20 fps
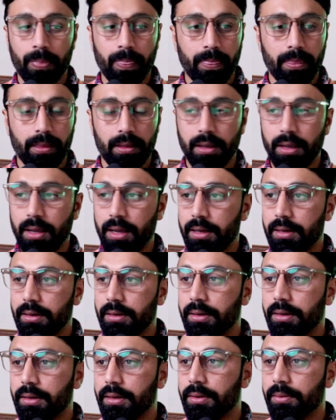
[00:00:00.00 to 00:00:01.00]

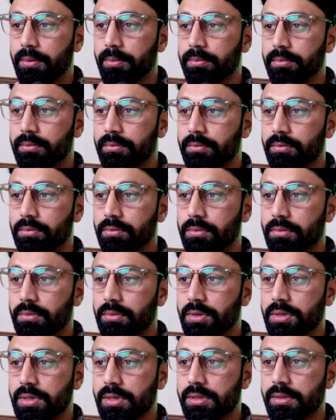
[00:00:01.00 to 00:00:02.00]
And this
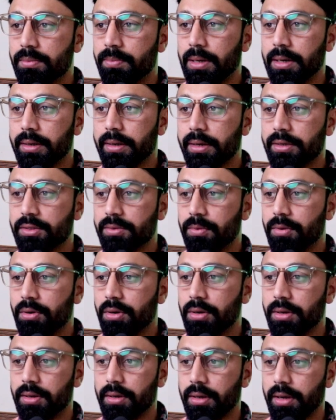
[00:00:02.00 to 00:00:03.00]
is bulk export.
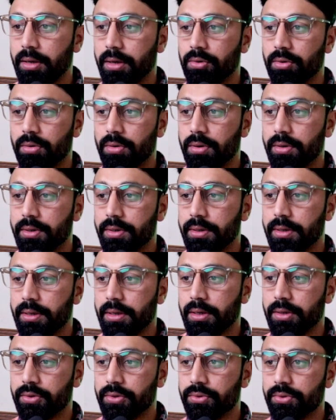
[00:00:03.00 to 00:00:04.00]
I do not
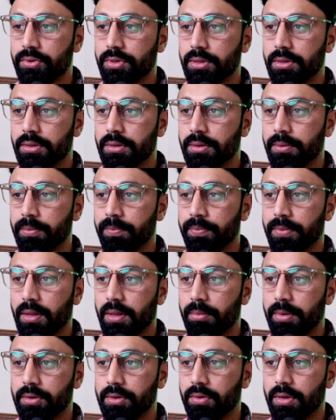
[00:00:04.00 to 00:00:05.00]
use it,
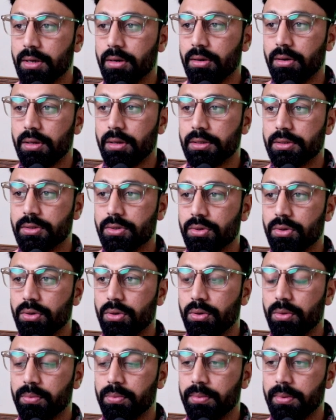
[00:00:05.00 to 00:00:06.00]
but you can
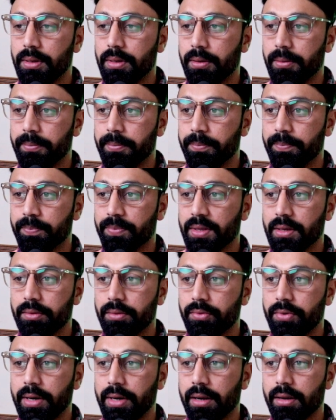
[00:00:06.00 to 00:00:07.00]
also
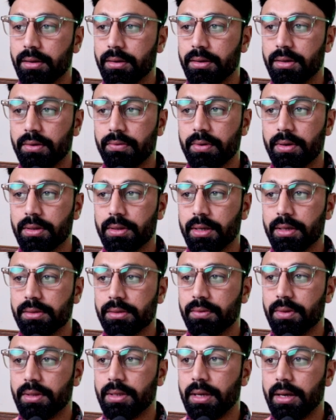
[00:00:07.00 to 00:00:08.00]
track different things
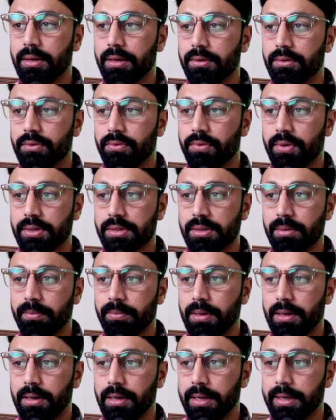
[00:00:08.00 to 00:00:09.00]
with that. For example,
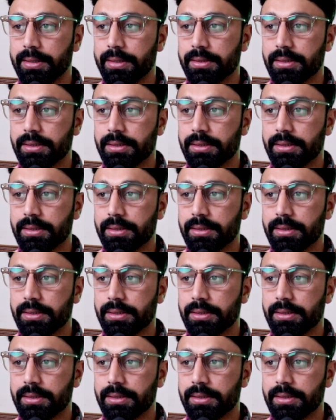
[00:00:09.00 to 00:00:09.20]
links,